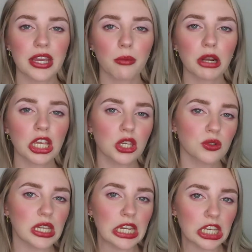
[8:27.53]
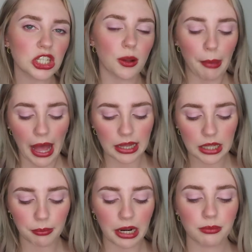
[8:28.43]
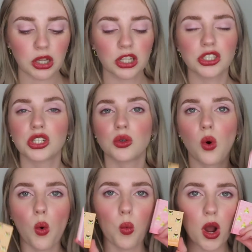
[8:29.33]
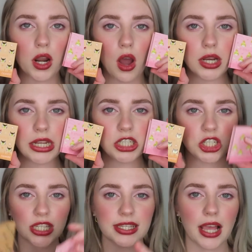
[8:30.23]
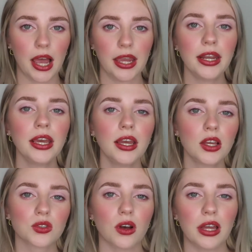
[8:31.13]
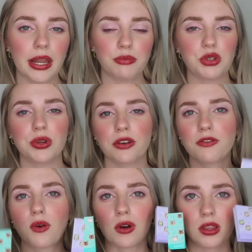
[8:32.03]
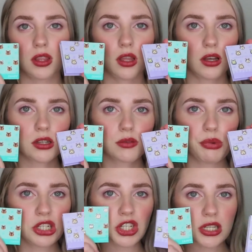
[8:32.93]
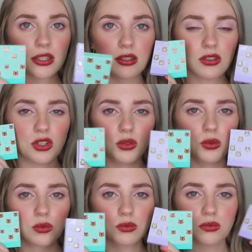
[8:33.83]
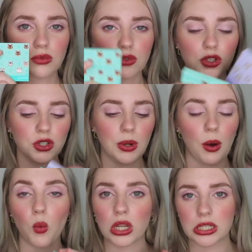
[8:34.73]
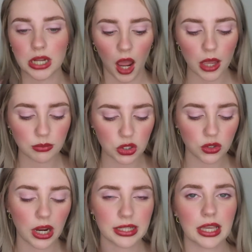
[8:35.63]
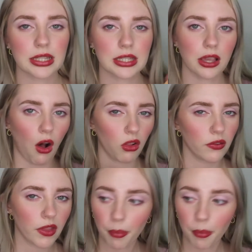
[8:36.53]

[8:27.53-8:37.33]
I'm going to use each palette, but I'm going to do one on each side. So I'll end up doing 4 looks, but just do 2 at one time so you guys can see all of the